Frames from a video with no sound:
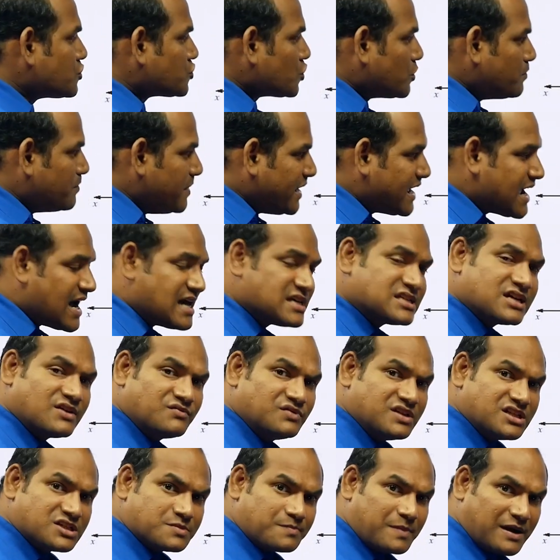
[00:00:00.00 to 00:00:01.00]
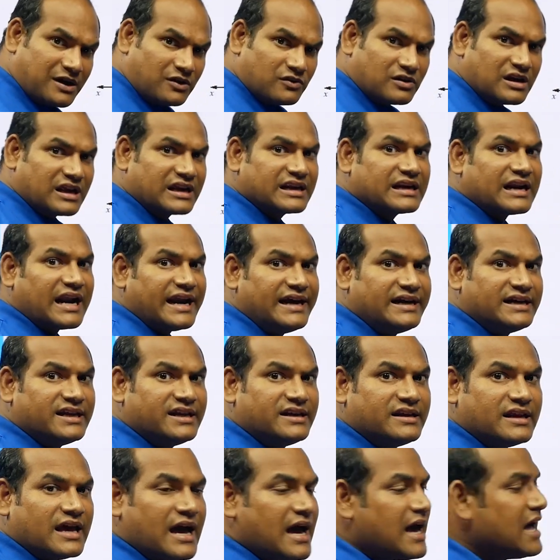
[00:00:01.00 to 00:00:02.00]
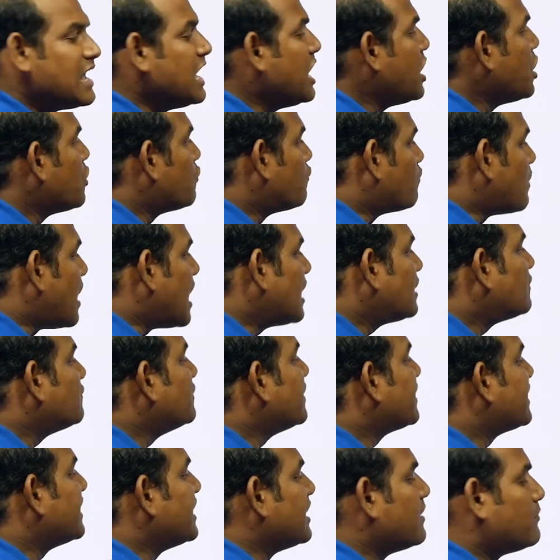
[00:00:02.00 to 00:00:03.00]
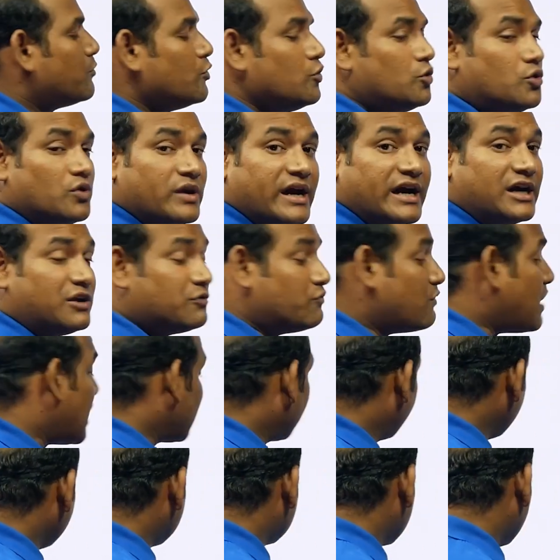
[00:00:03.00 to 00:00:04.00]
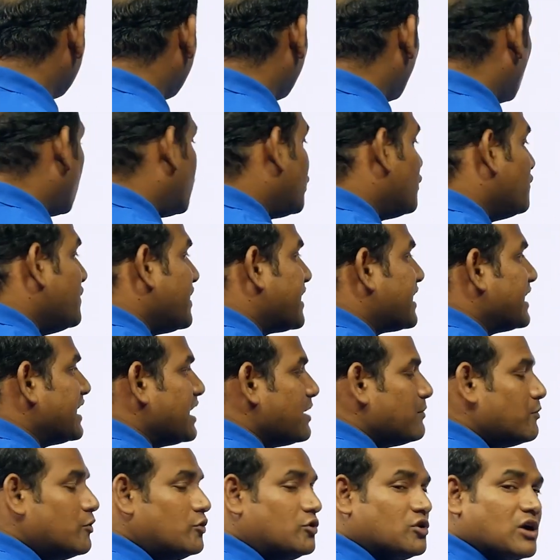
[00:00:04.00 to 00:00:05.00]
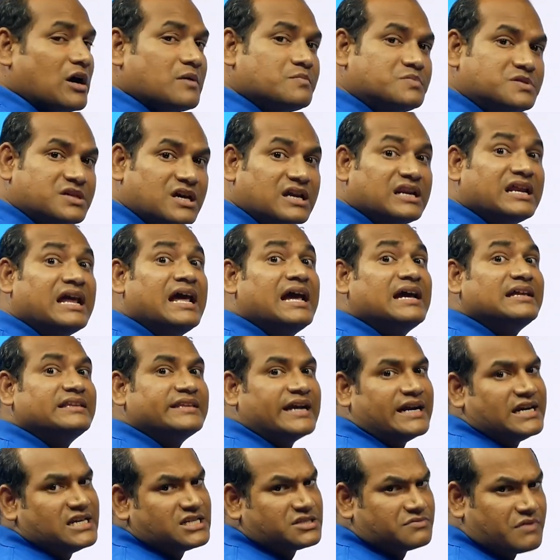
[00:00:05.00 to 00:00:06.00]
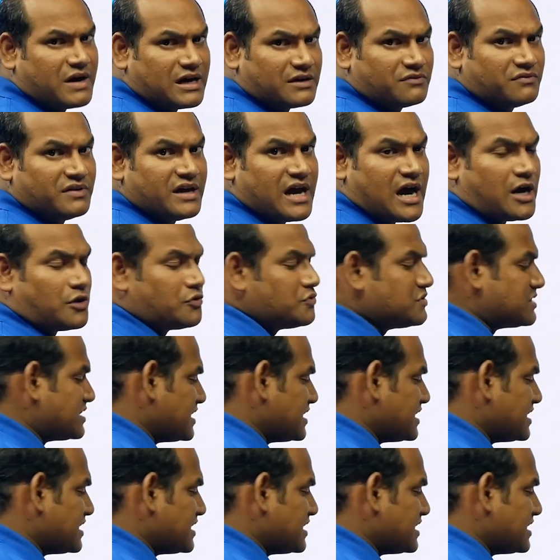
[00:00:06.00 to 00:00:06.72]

so because of this particular criteria what we can able to get, what is the mode we can able to observe, that is what we have to